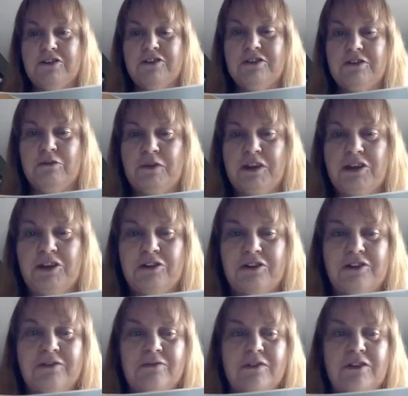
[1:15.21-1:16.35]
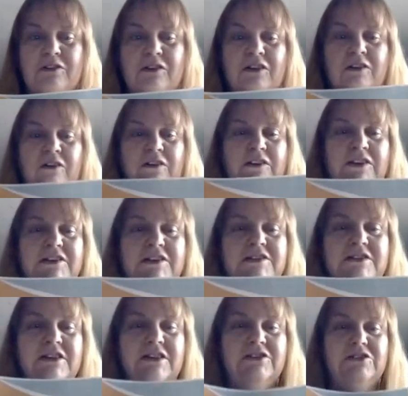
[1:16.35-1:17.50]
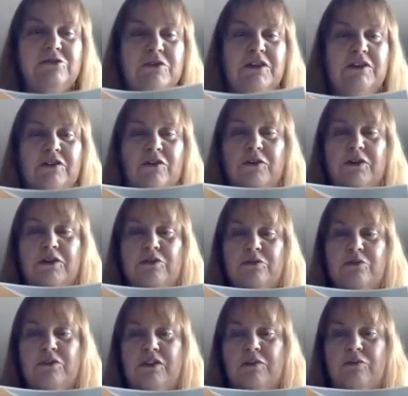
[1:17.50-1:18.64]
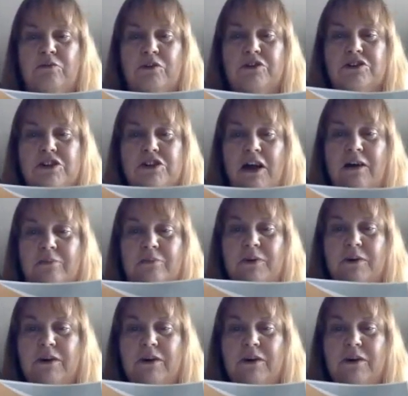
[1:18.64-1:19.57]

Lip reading: So when you're listening to it and going through the workshop